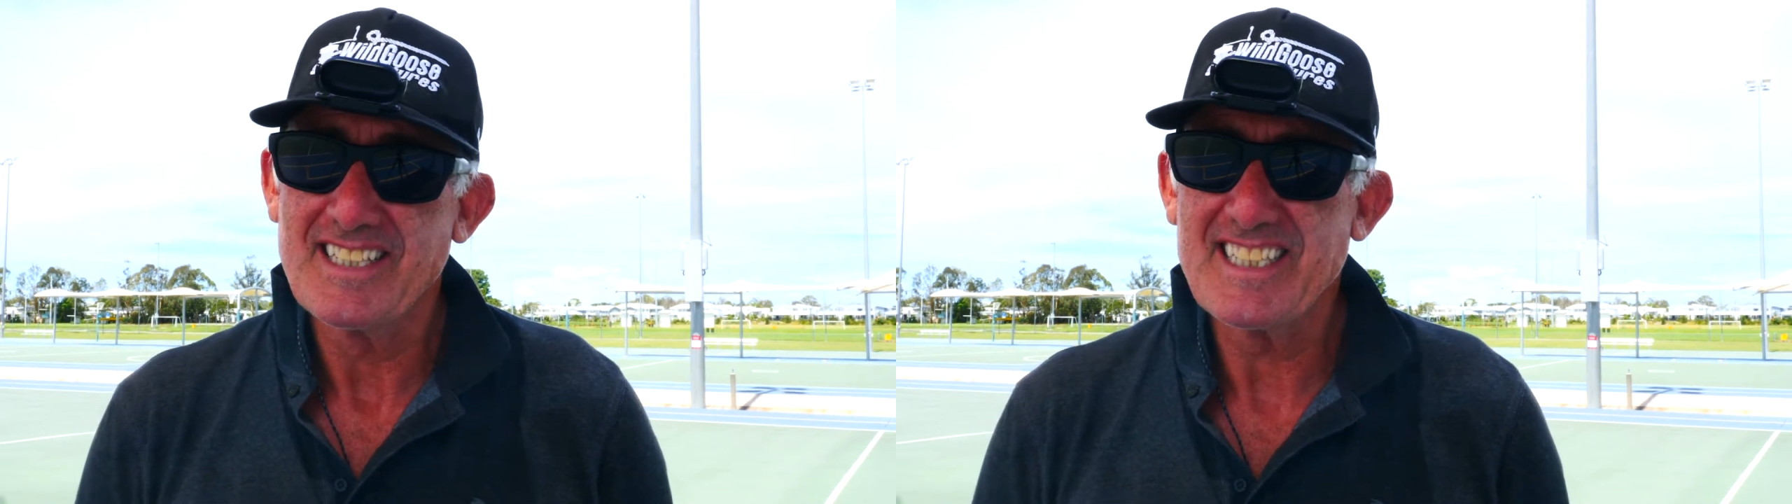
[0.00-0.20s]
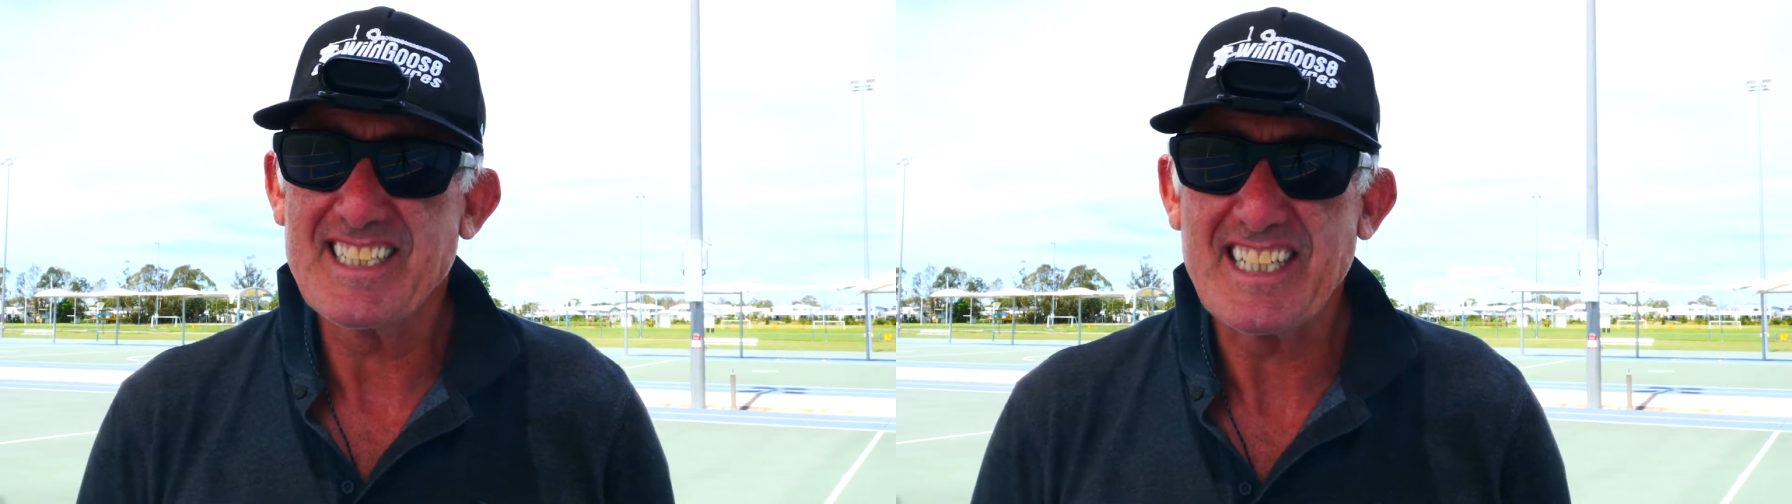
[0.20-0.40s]

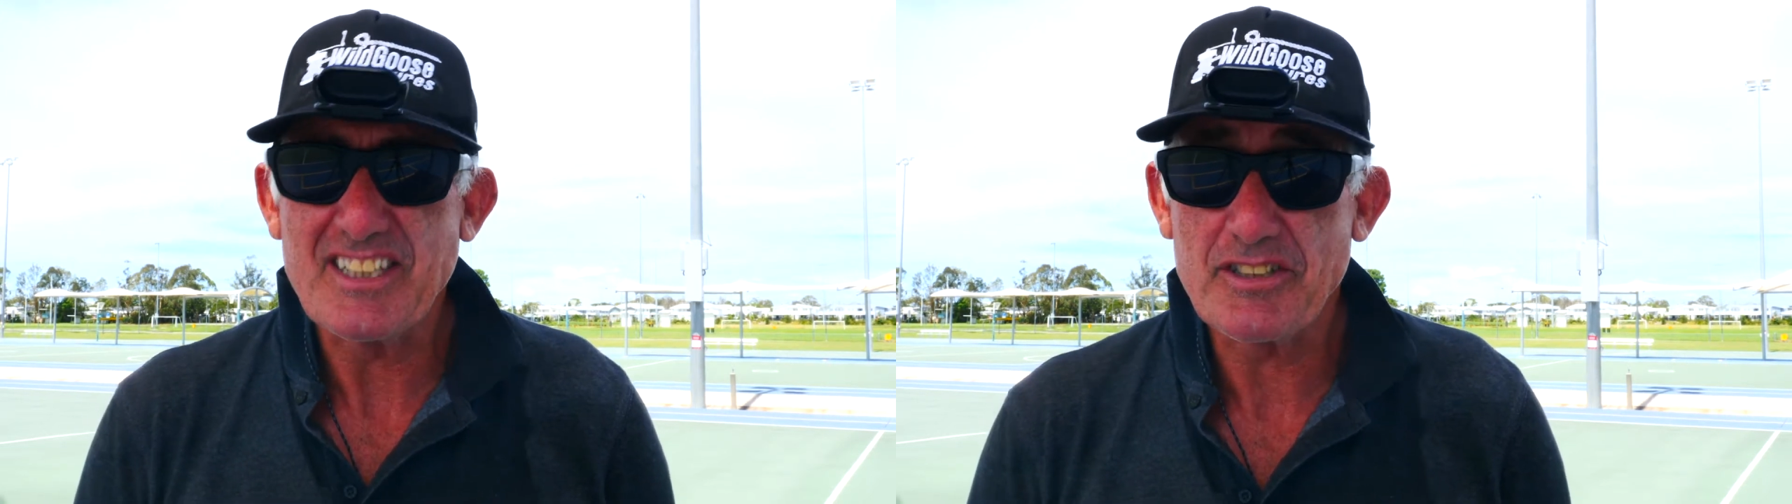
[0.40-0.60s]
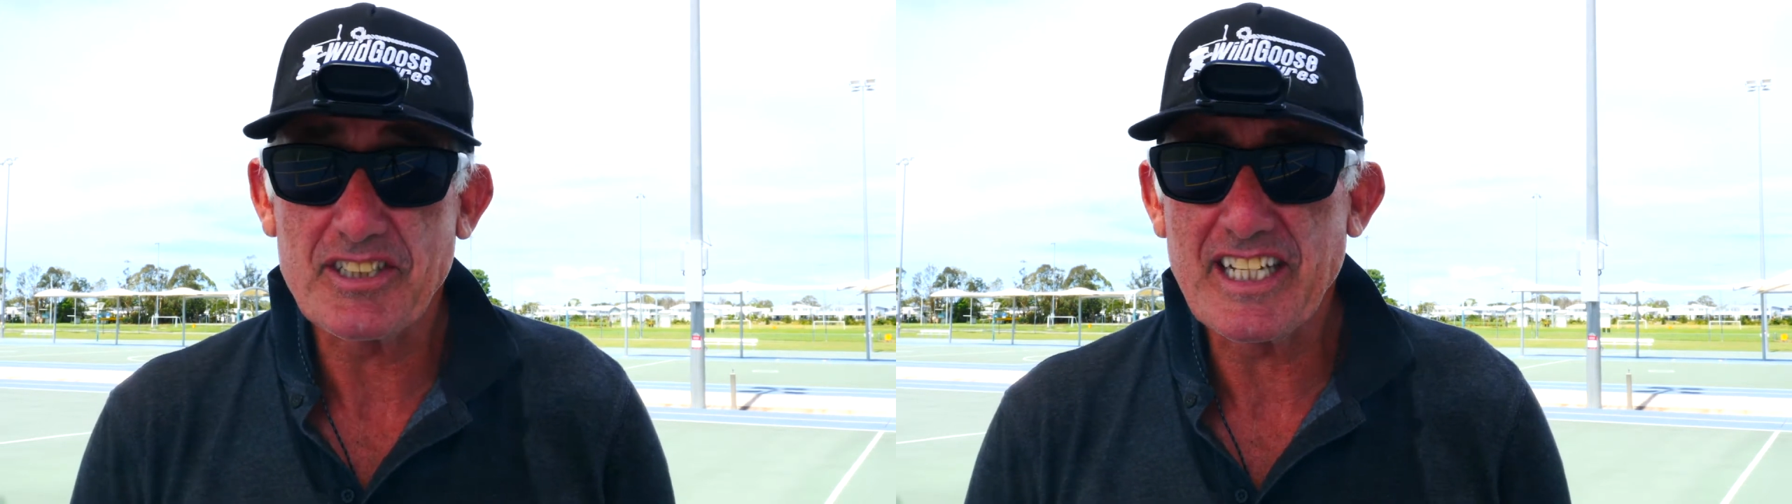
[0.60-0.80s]
just
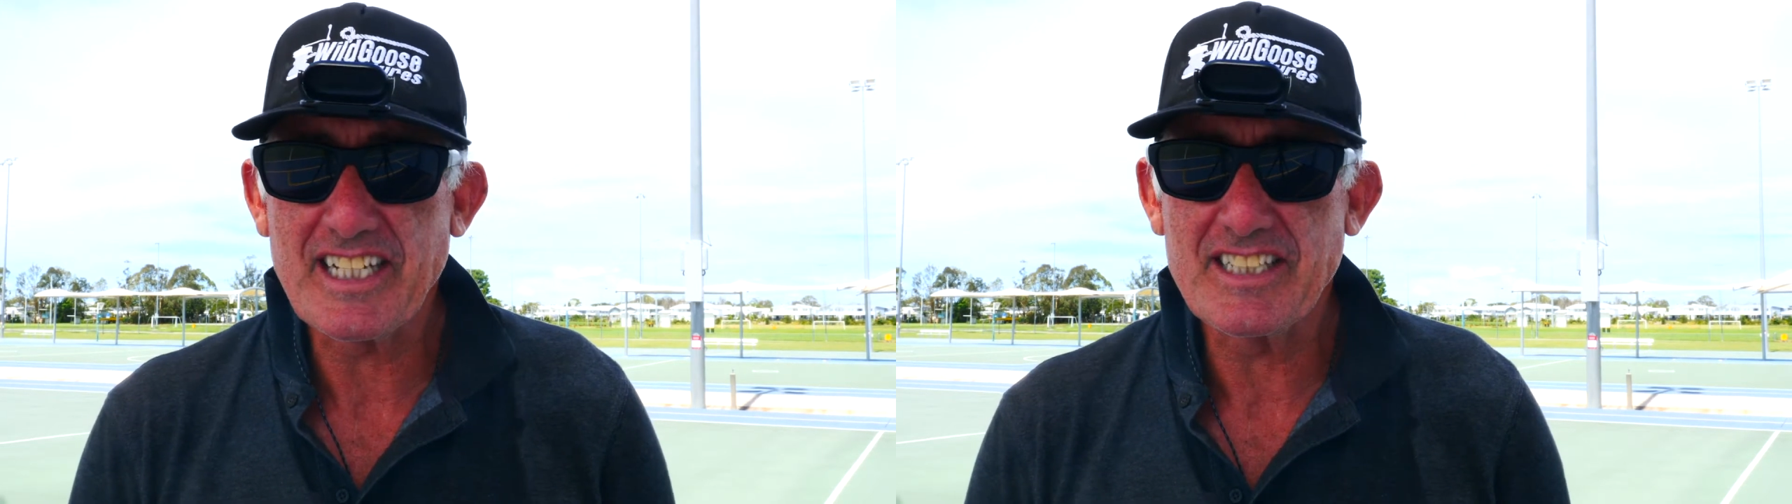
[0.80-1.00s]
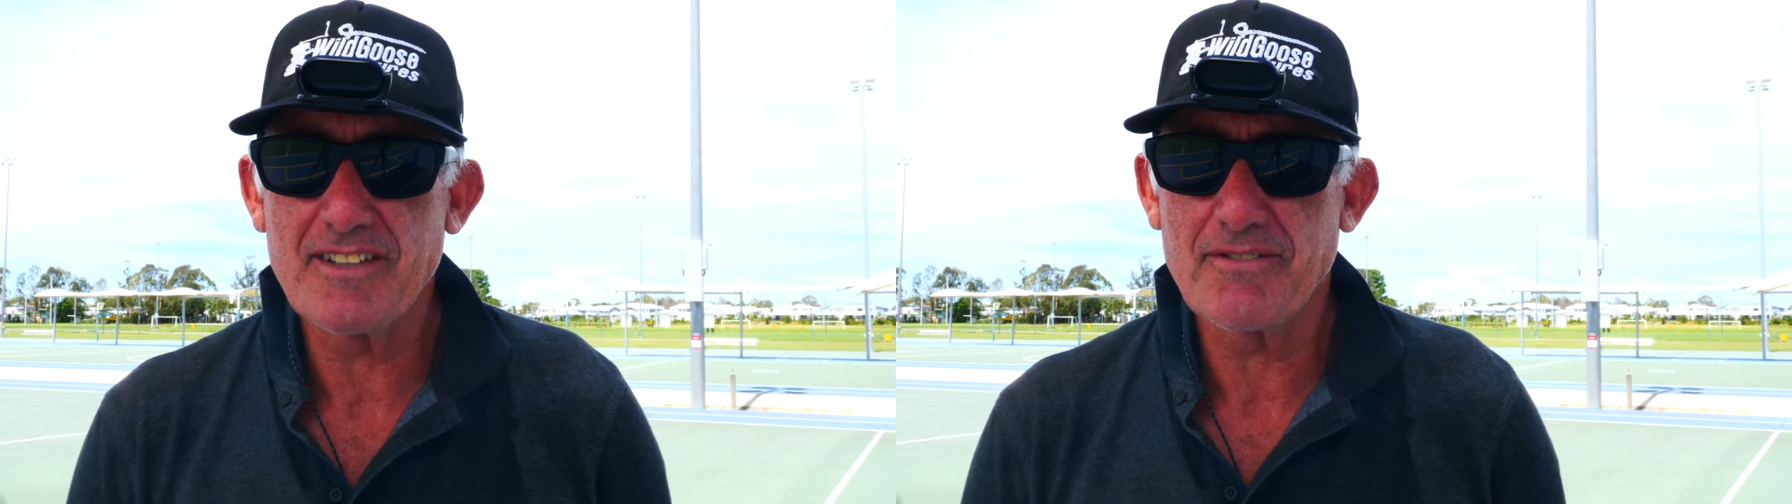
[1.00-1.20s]
interesting
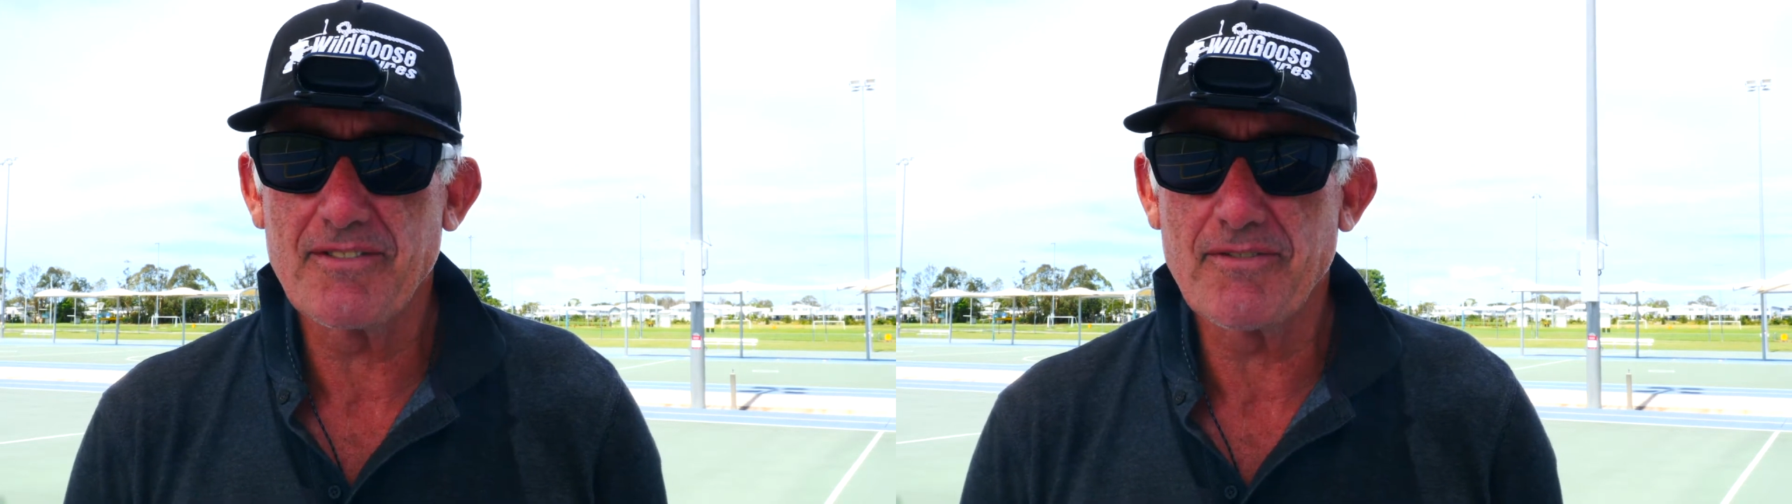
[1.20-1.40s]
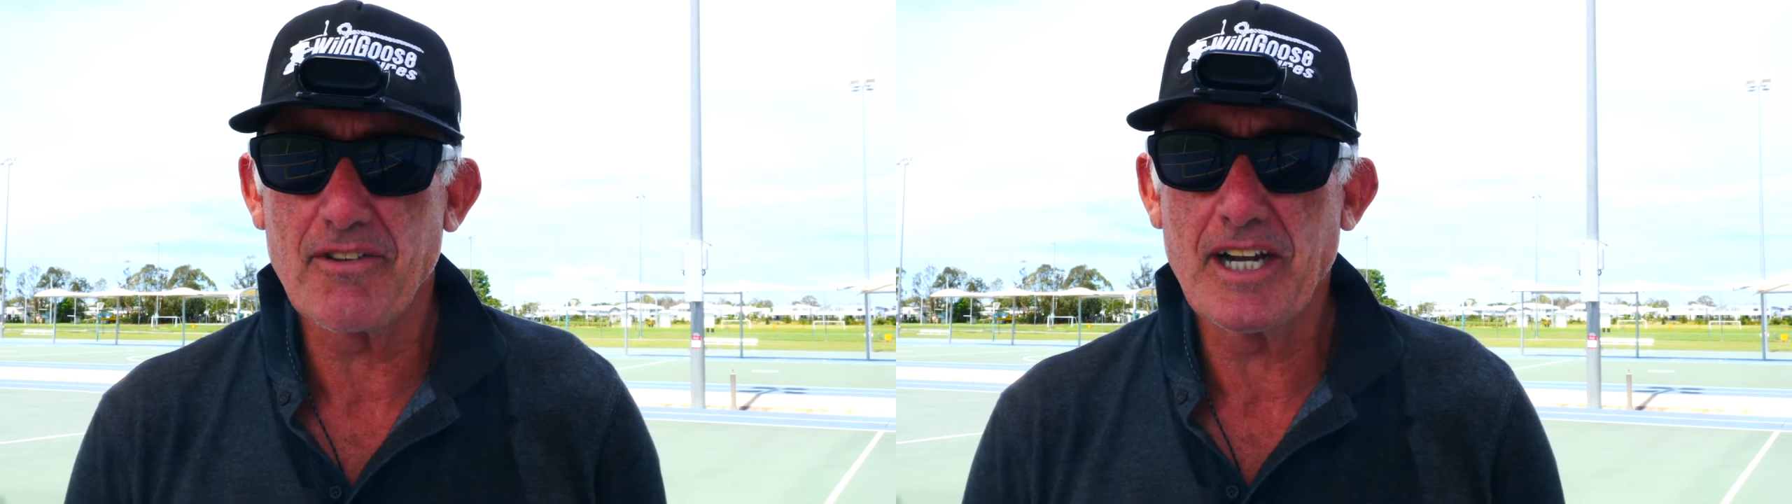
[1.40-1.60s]
in
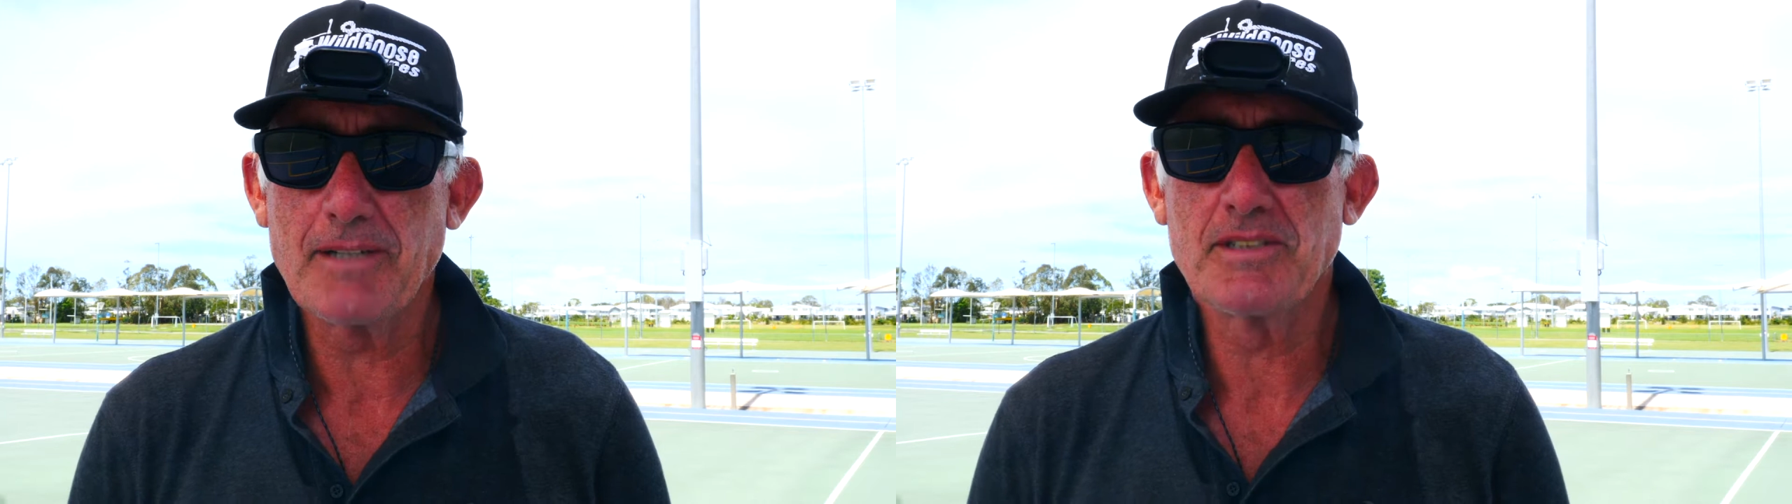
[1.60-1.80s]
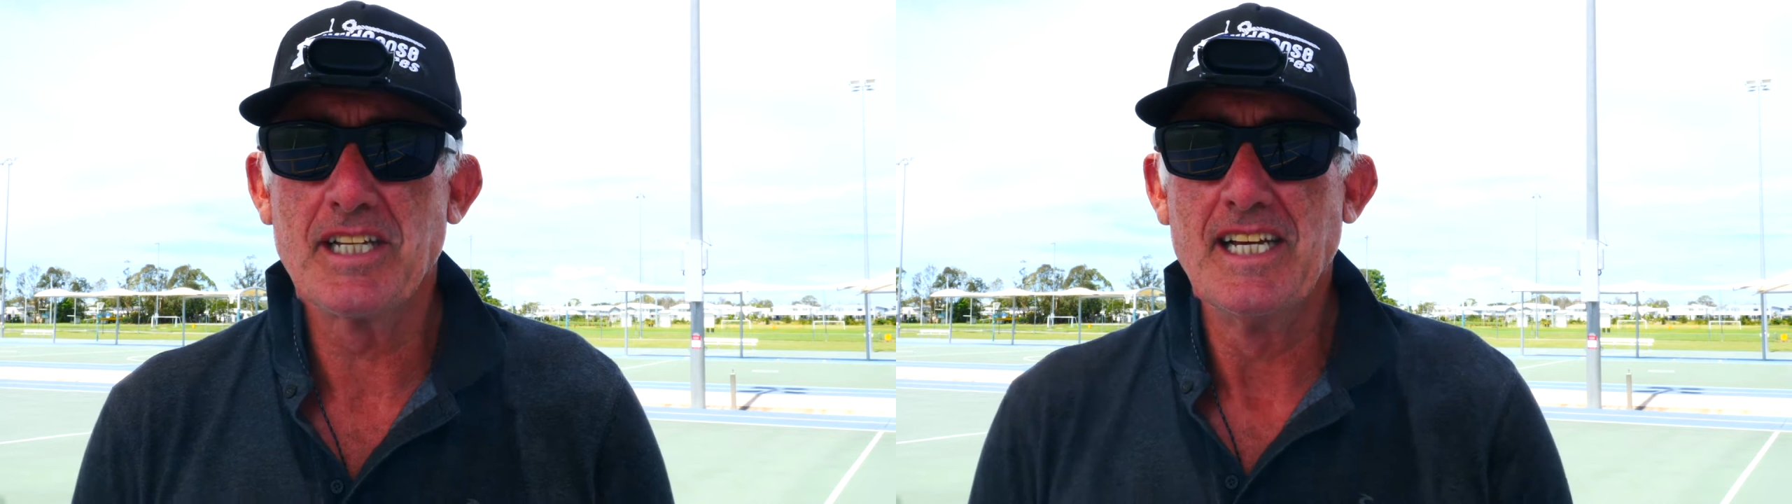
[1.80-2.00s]
different
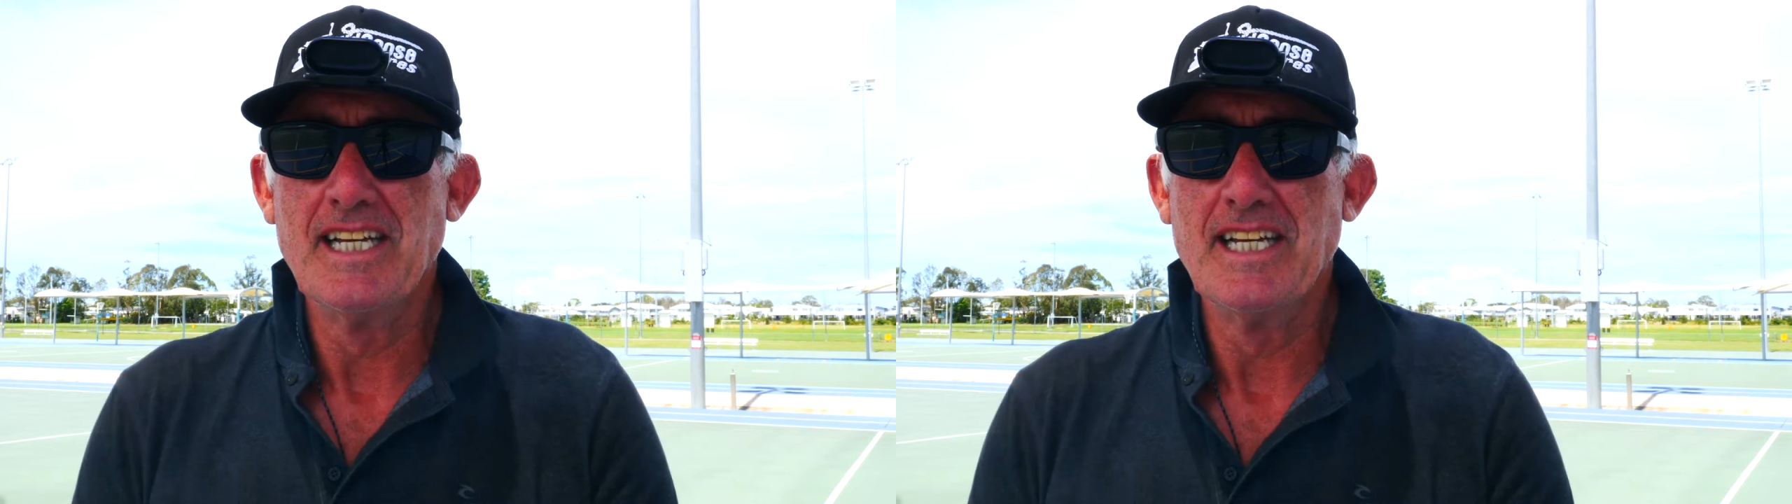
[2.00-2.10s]
frames.